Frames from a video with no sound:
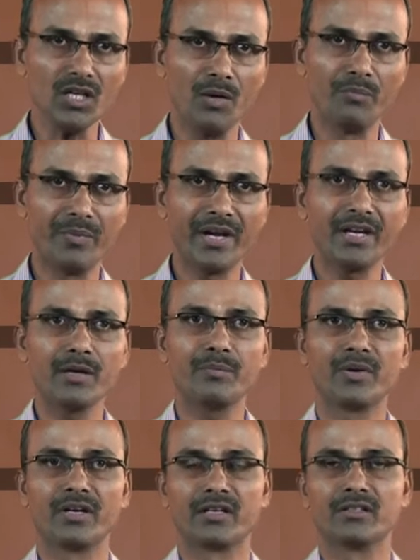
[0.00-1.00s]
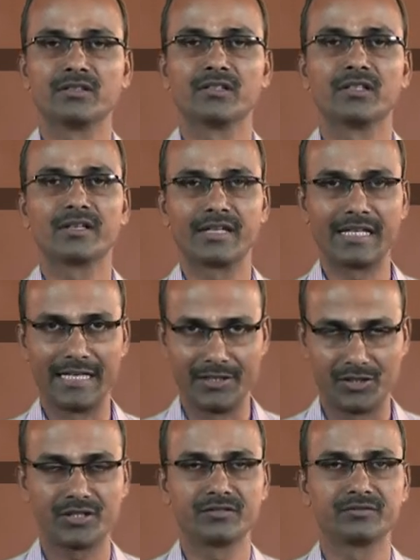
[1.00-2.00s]
made up her
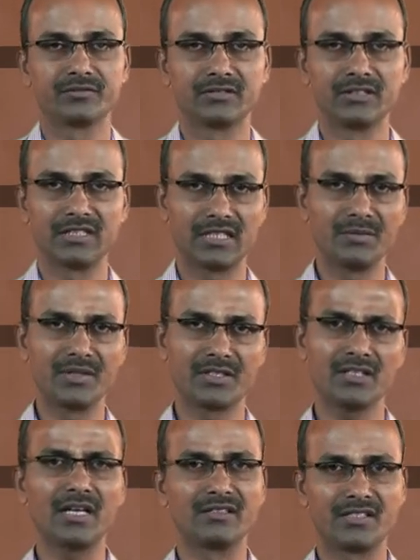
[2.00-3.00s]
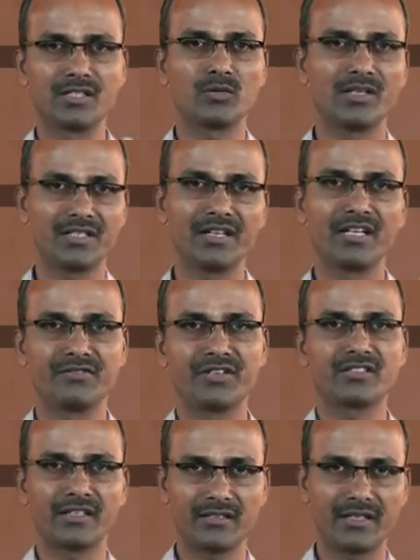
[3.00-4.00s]
cage. Discrimination, and this is what she
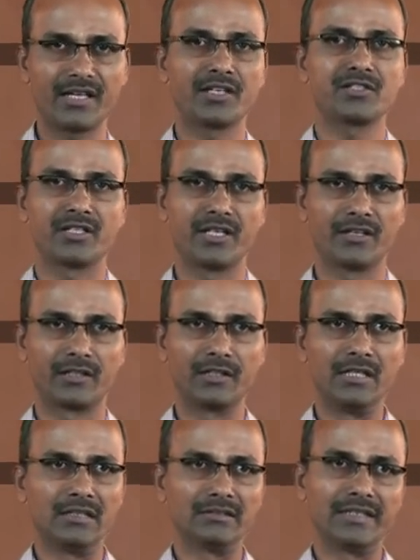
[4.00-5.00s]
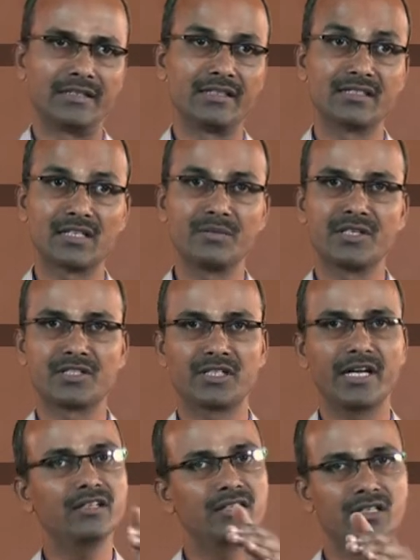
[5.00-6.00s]
refers as cage here, that discrimination
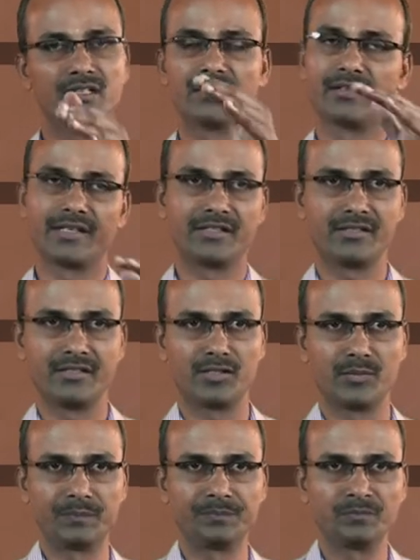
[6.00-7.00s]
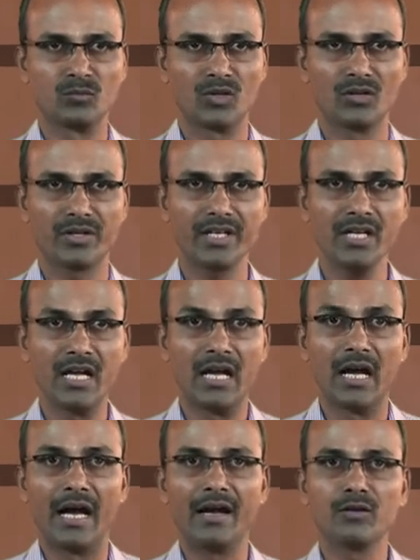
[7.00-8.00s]
and racism. Okay,
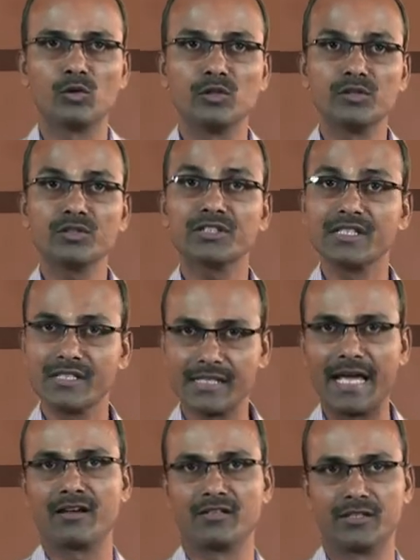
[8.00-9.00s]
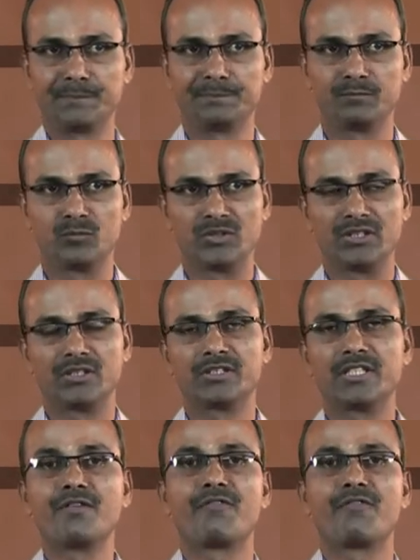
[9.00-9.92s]
and although she sang, she